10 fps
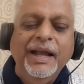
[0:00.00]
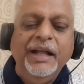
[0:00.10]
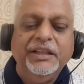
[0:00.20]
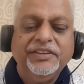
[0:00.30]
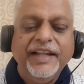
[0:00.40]

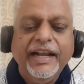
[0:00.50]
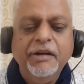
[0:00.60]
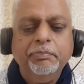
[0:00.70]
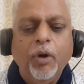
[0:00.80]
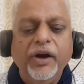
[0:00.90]
The
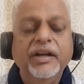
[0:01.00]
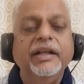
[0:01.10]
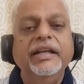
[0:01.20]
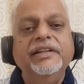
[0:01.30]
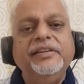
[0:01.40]
second point
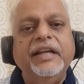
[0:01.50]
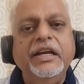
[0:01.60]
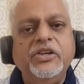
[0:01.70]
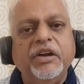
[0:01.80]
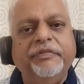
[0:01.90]
is
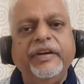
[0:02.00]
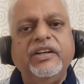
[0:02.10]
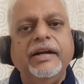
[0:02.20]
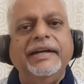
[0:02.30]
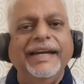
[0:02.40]

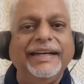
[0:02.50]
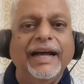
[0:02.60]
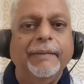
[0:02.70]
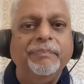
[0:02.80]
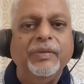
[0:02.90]
insufficient
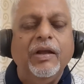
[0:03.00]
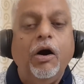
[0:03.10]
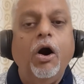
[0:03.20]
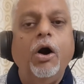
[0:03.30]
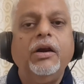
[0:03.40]
data
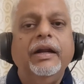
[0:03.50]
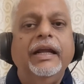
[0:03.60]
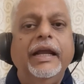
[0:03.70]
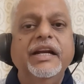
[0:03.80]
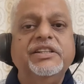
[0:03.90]
or
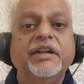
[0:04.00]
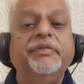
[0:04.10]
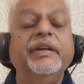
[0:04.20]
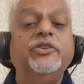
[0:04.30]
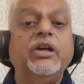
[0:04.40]

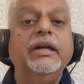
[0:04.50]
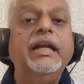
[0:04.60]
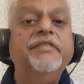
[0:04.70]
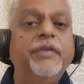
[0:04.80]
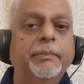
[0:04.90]
insufficient
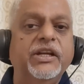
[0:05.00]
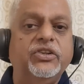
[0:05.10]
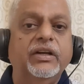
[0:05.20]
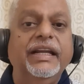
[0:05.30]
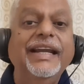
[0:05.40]

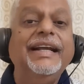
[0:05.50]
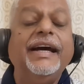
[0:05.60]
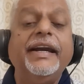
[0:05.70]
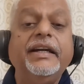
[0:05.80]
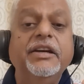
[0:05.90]
information,
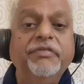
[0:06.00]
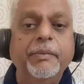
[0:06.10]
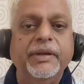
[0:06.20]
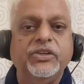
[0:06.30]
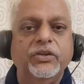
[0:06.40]
incorrect
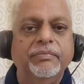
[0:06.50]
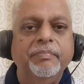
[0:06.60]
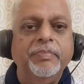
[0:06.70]
information.